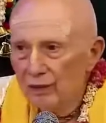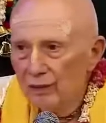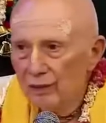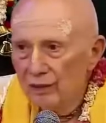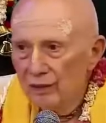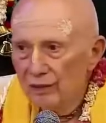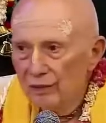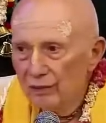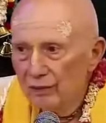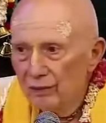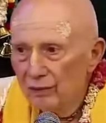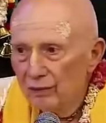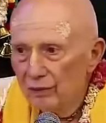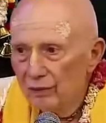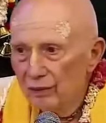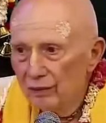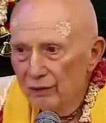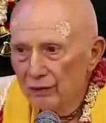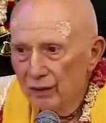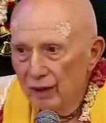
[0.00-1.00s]
in the material
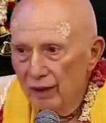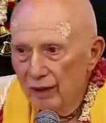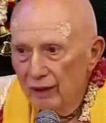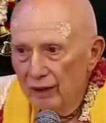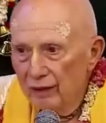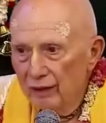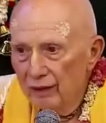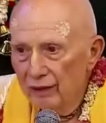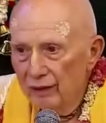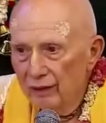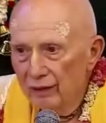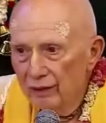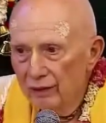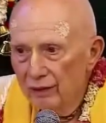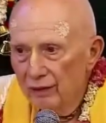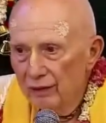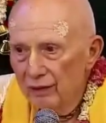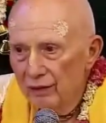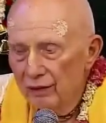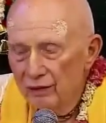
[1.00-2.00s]
world try
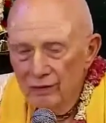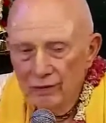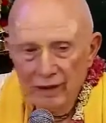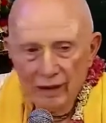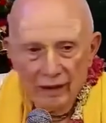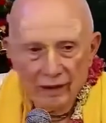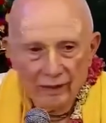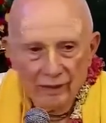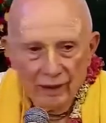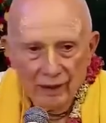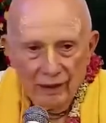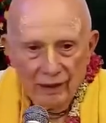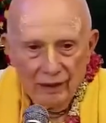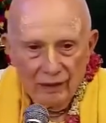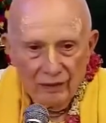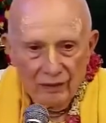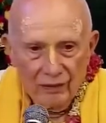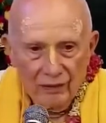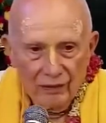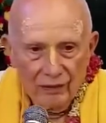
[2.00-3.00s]
to make a
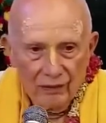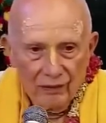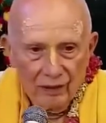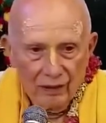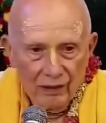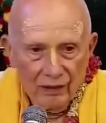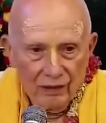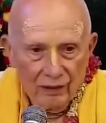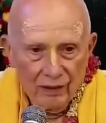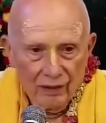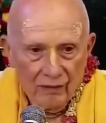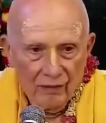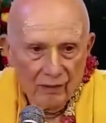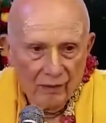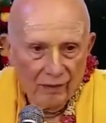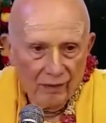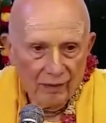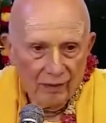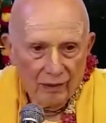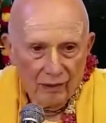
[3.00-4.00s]
better situation?
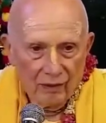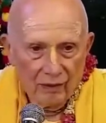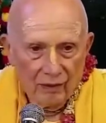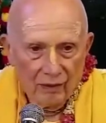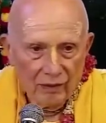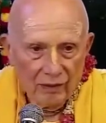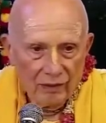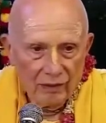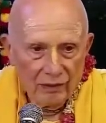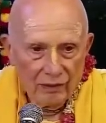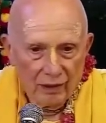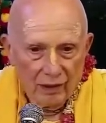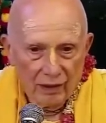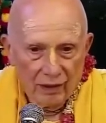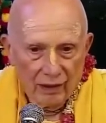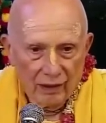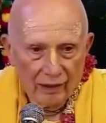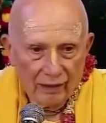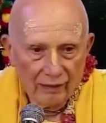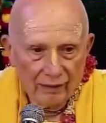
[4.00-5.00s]
Every people are always
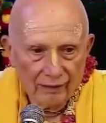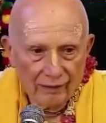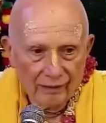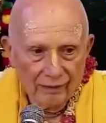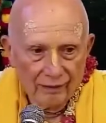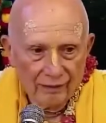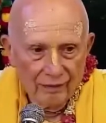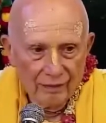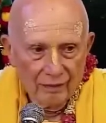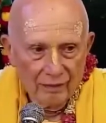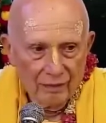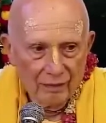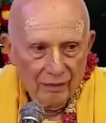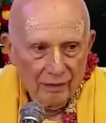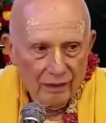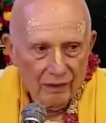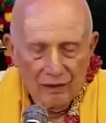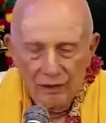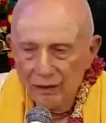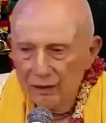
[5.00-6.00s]
trying,
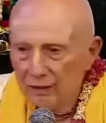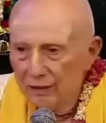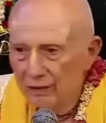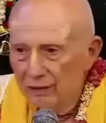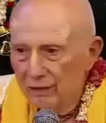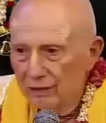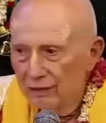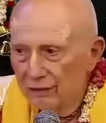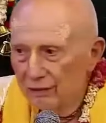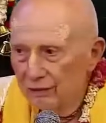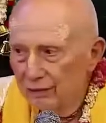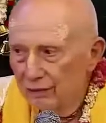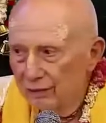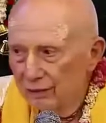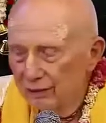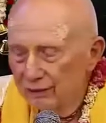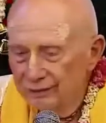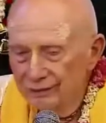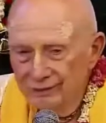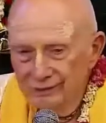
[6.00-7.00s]
but still it's
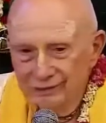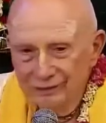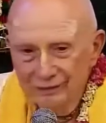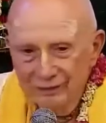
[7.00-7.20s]
difficult.